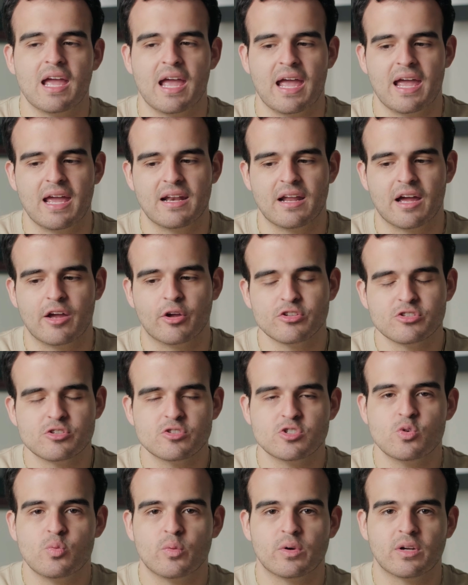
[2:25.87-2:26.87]
And I also
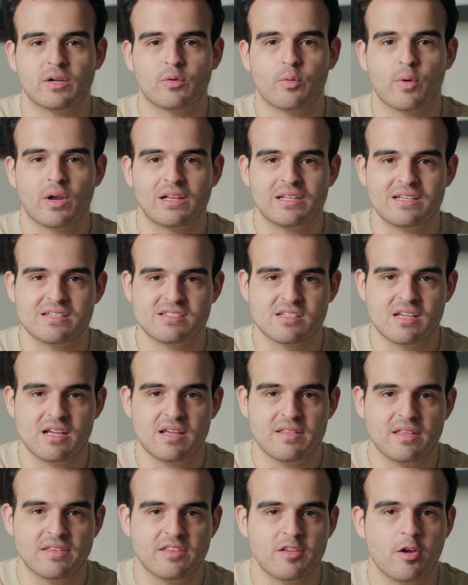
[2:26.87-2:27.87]
do want to quickly say
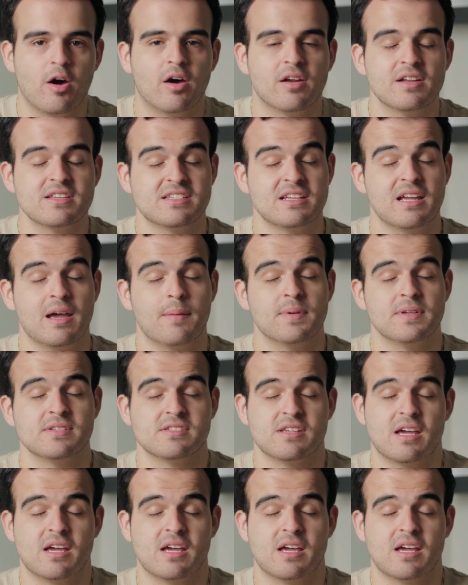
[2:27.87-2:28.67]
that the Audeze app is